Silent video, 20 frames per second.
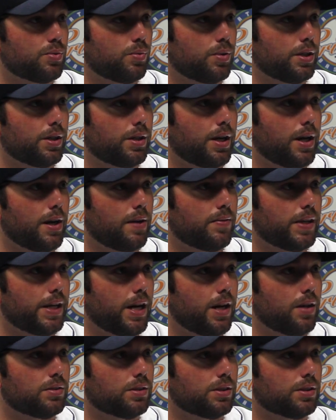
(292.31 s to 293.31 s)
where every
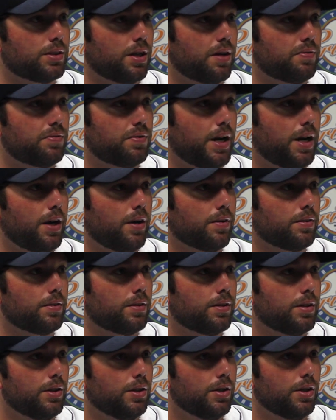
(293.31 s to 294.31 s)
out's a tough out
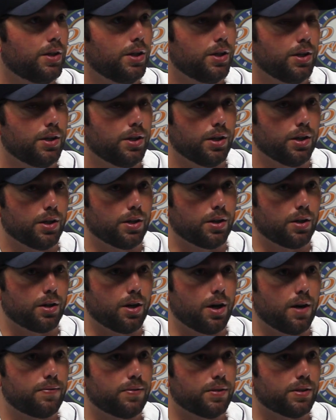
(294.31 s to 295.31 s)
on
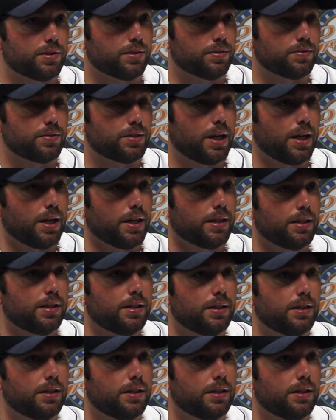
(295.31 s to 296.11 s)
our offensive side,